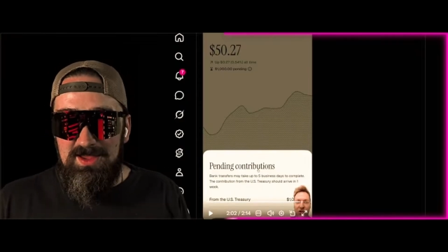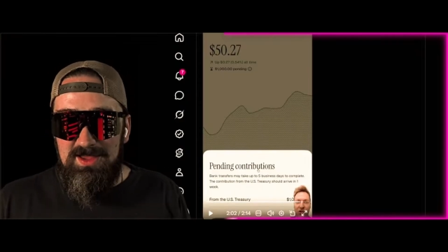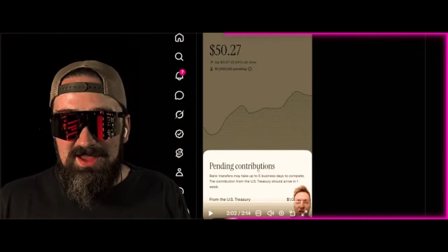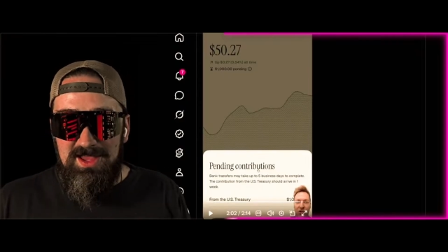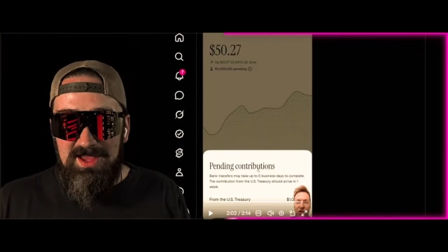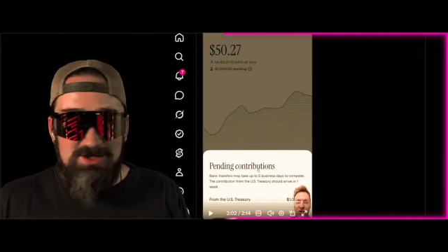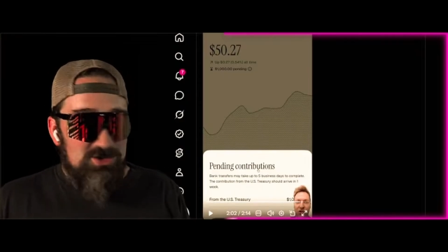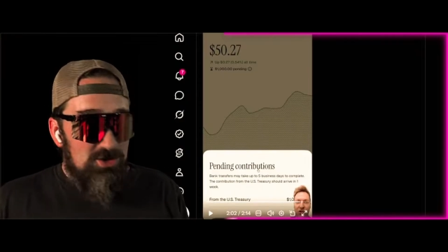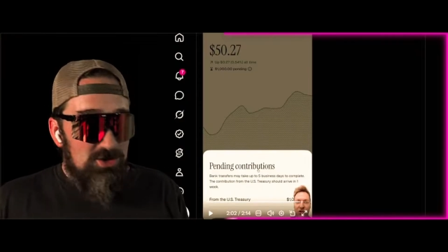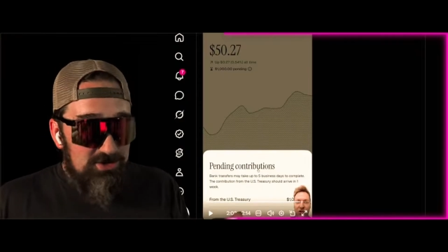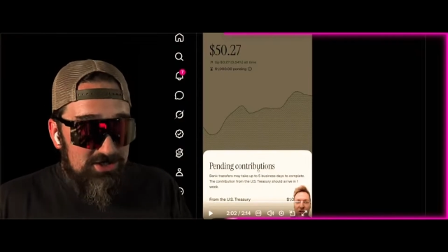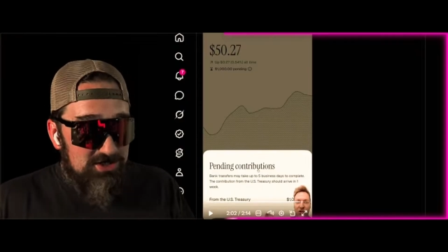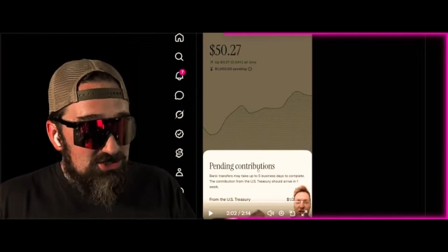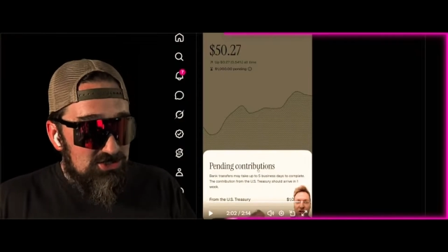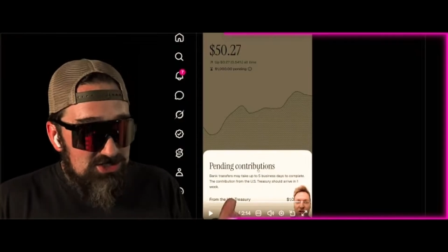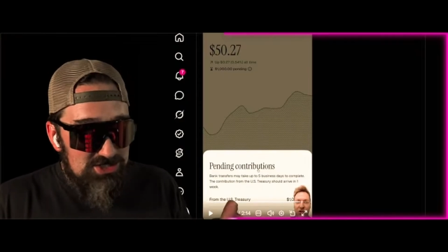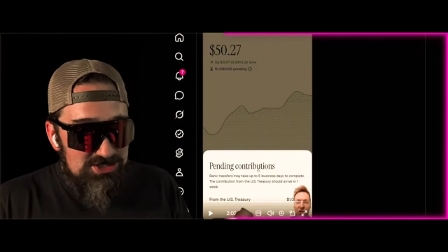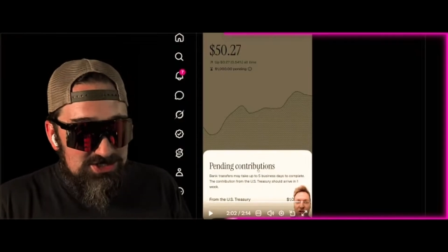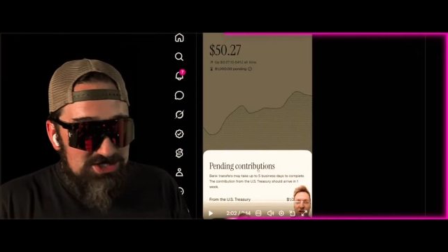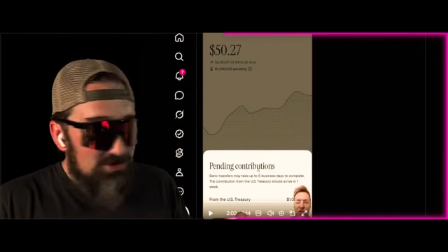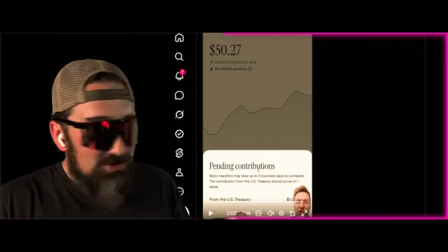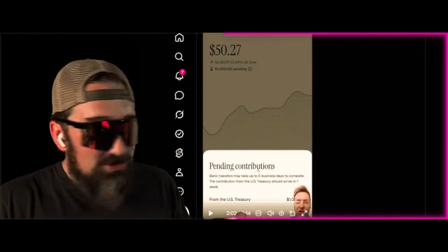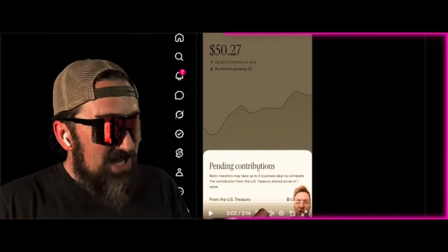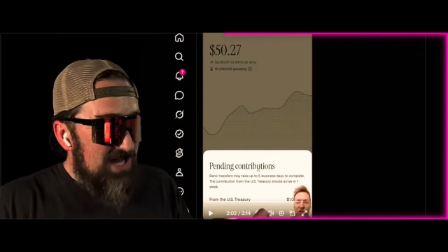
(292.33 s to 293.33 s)
And you could just
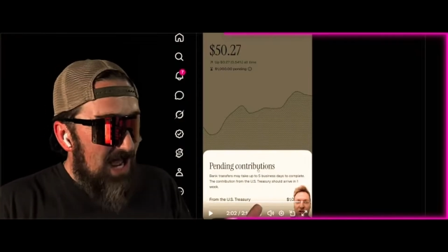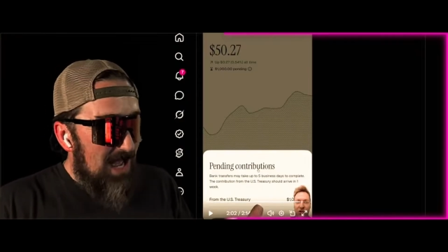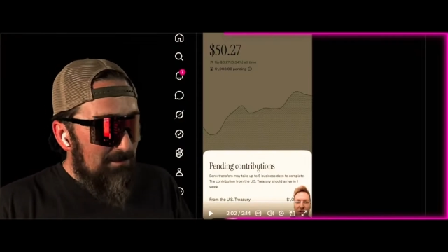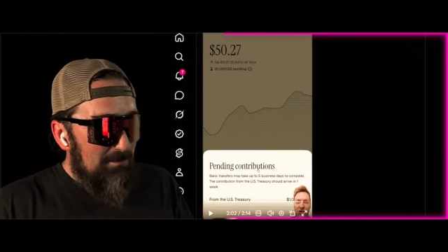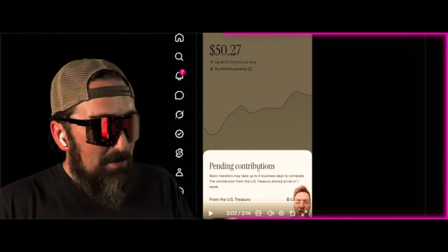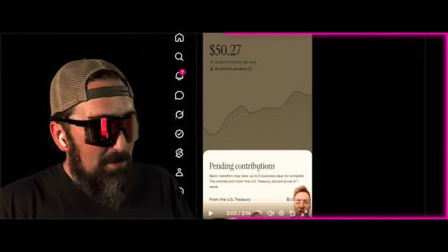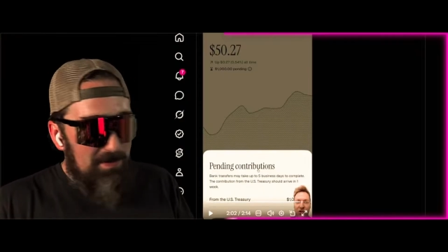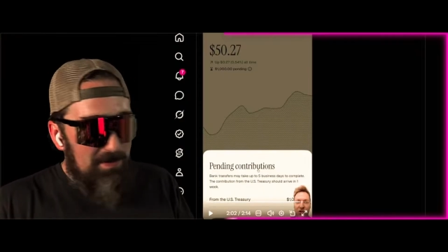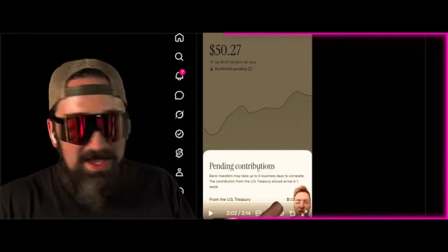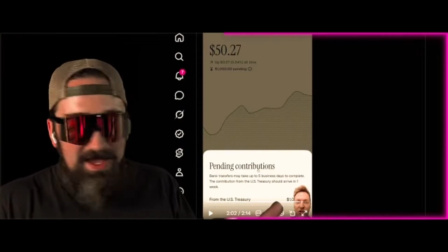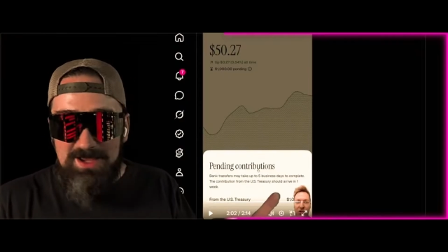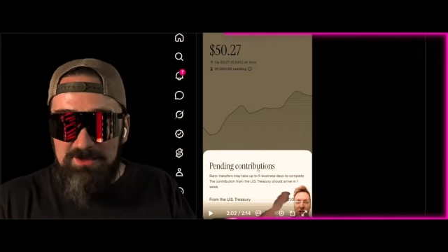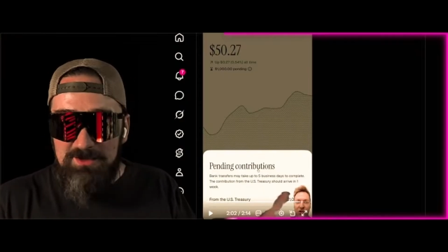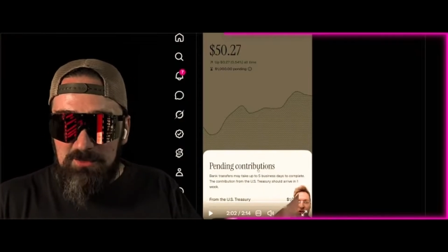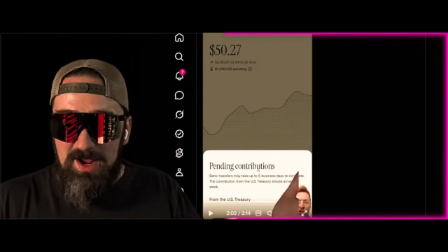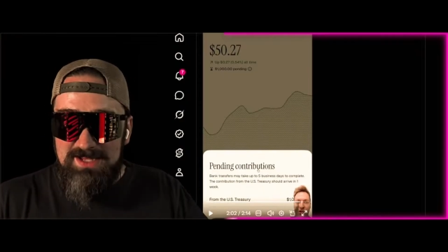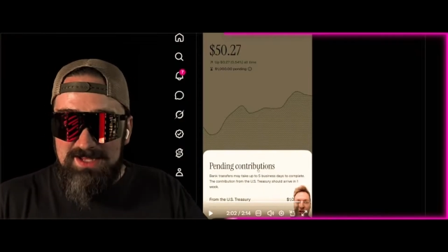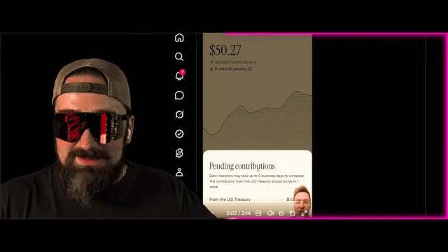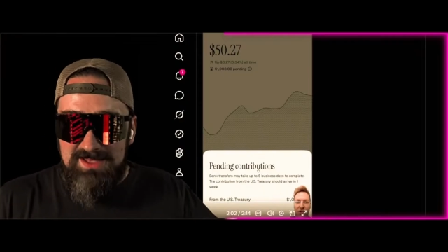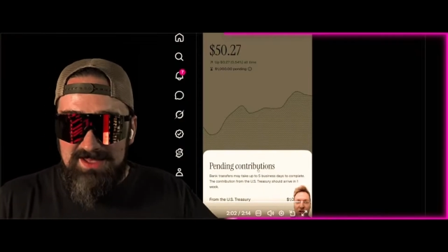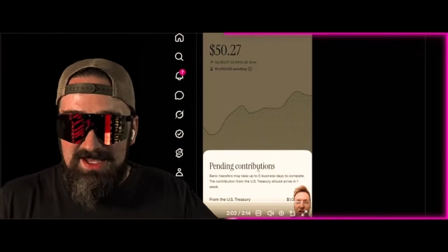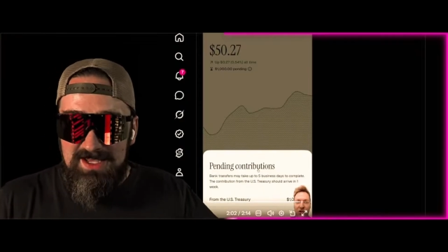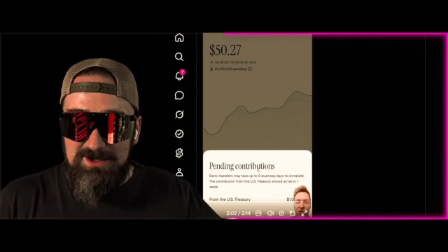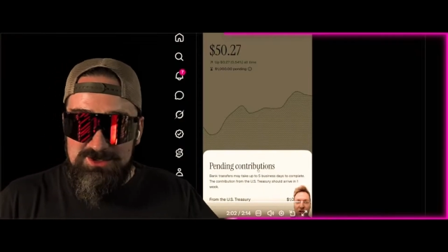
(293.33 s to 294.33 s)
use Apple Pay right
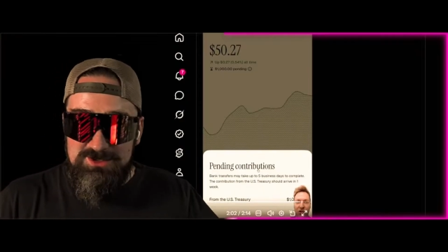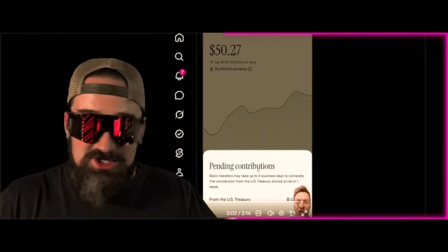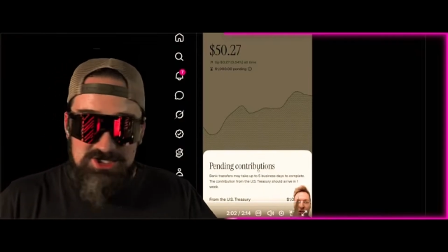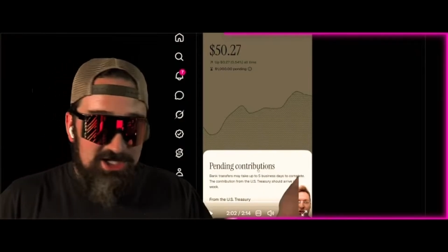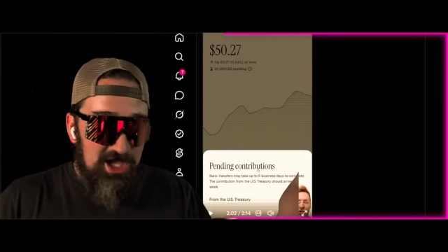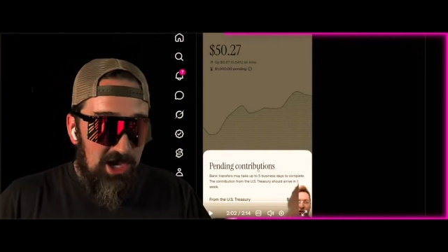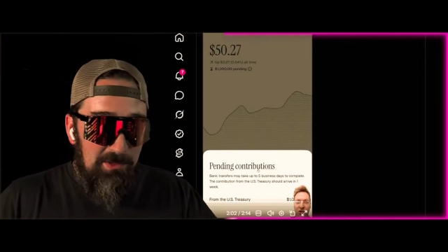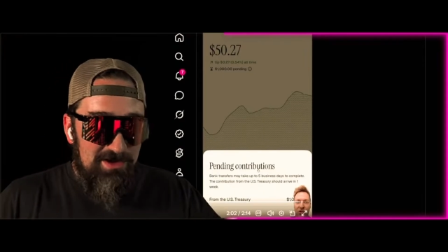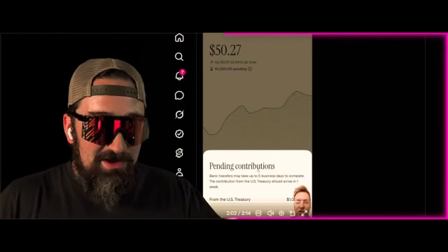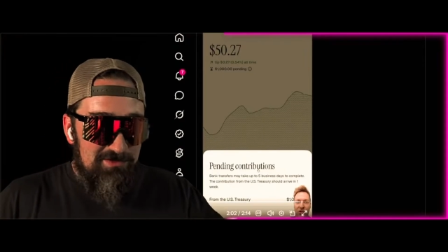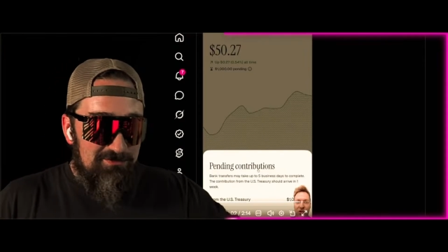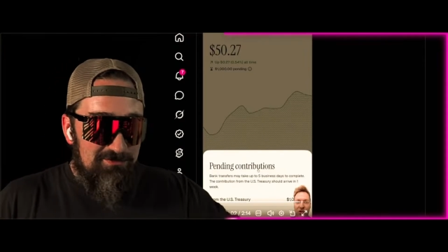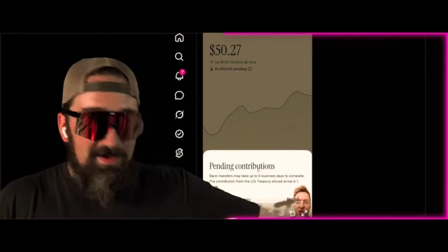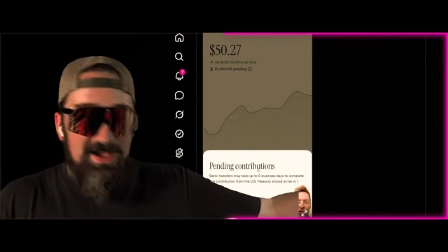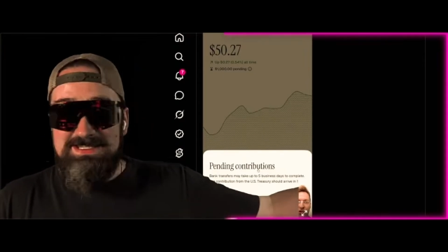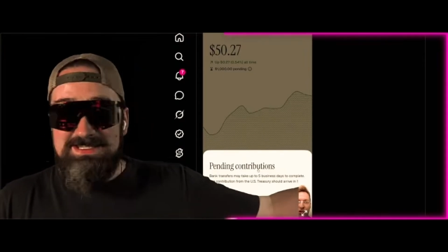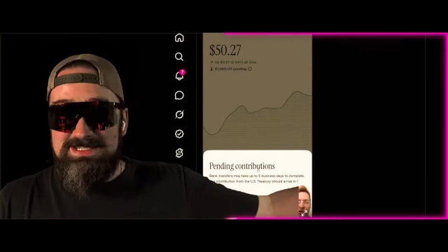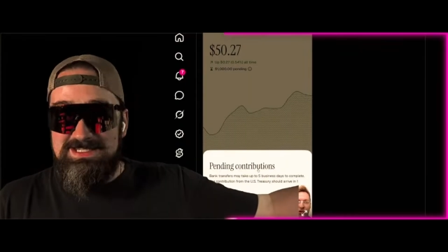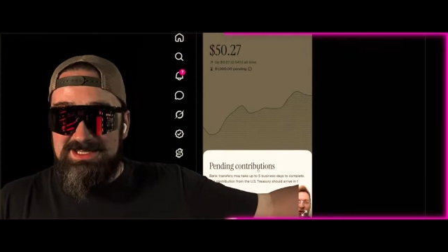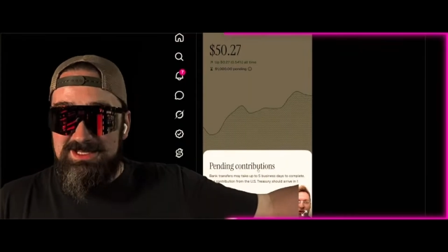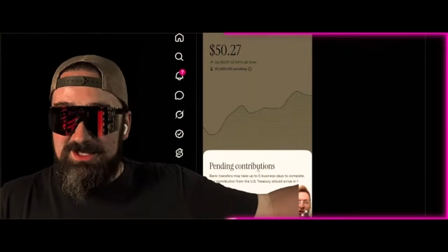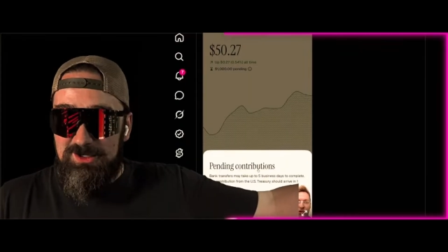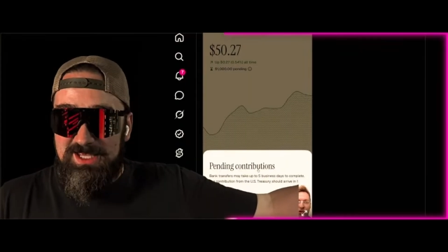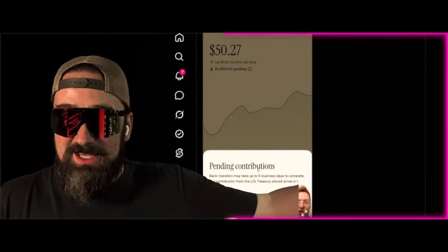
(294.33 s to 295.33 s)
there to go invest
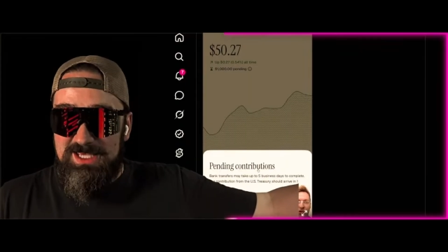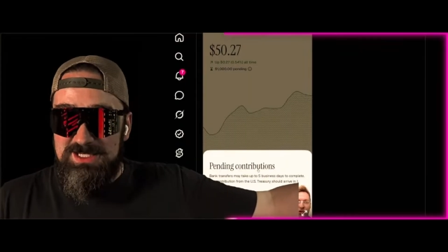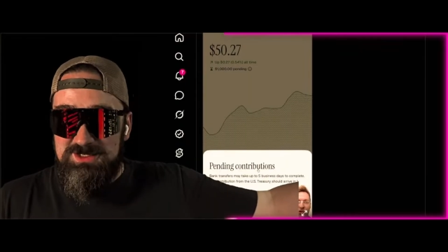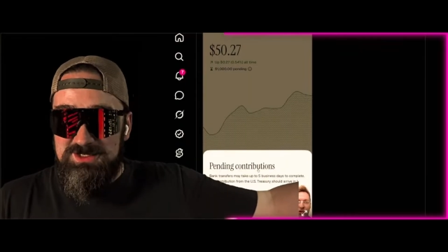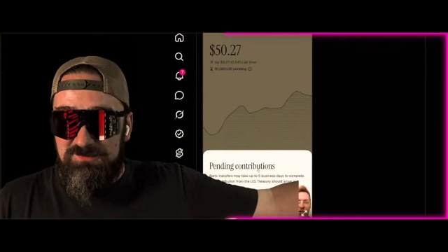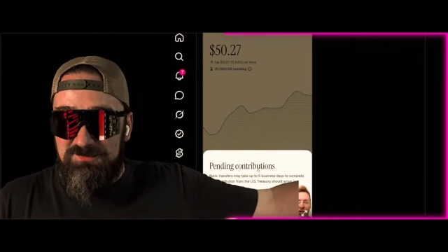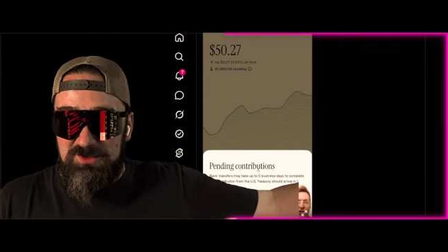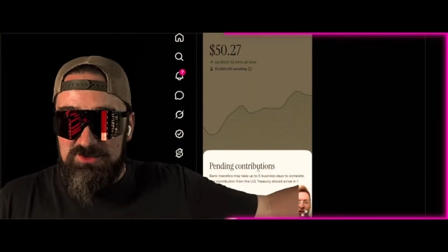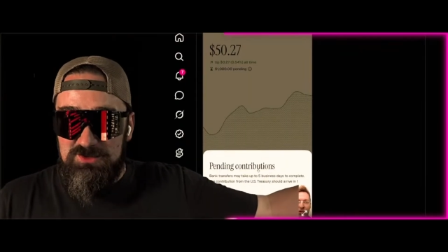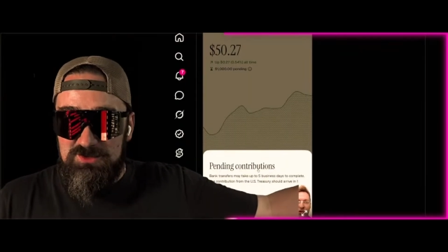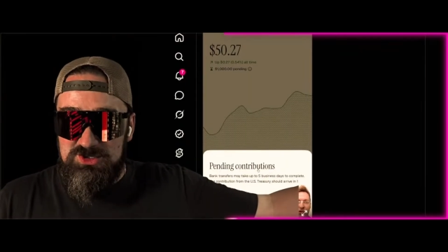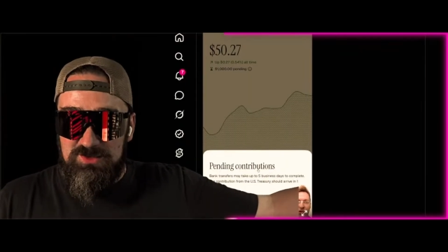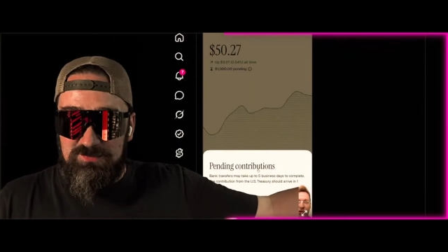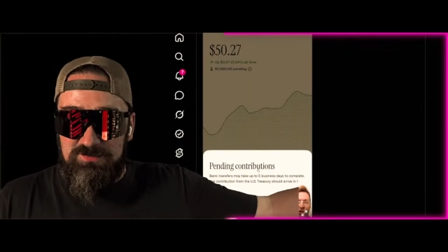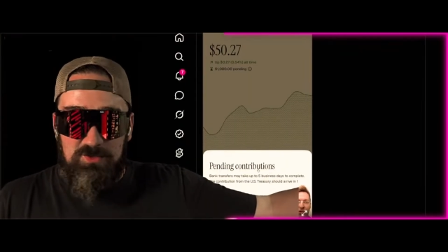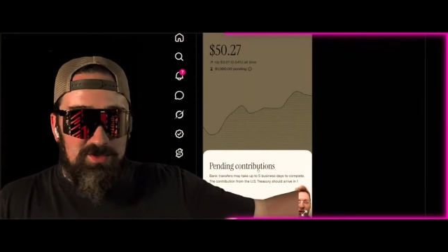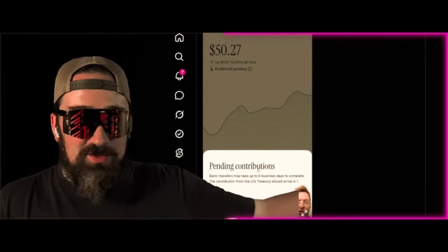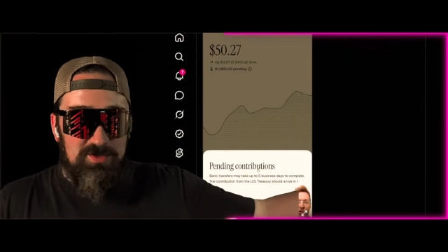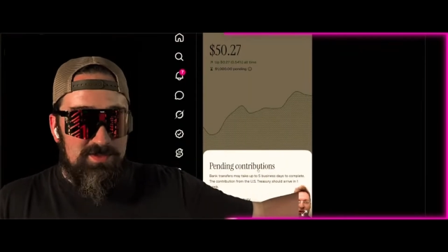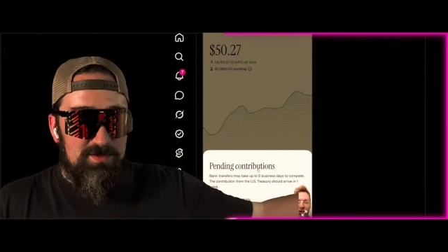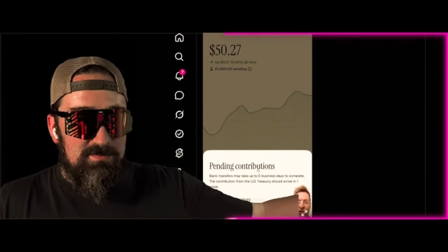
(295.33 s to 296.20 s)
in their kid's future for them.